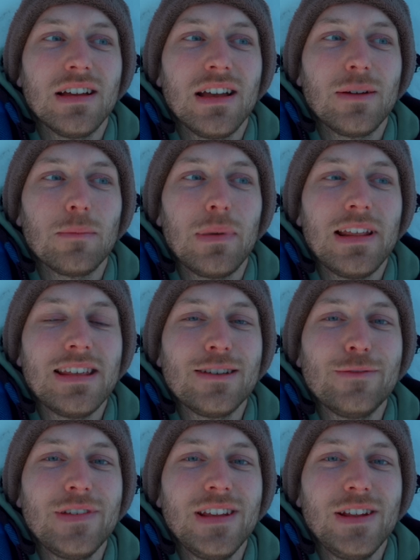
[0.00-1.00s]
and
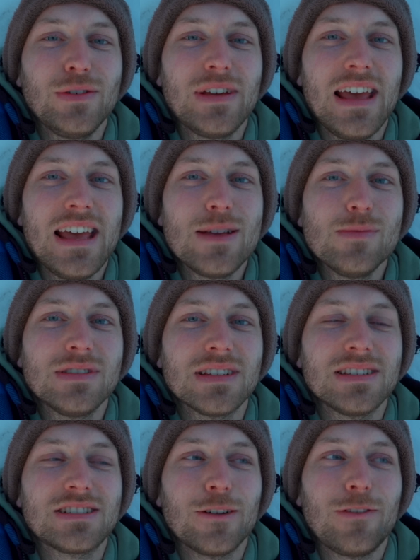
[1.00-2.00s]
playing video games and
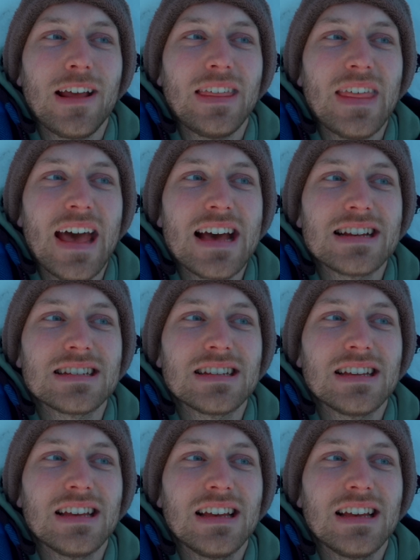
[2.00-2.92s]
stuff like that.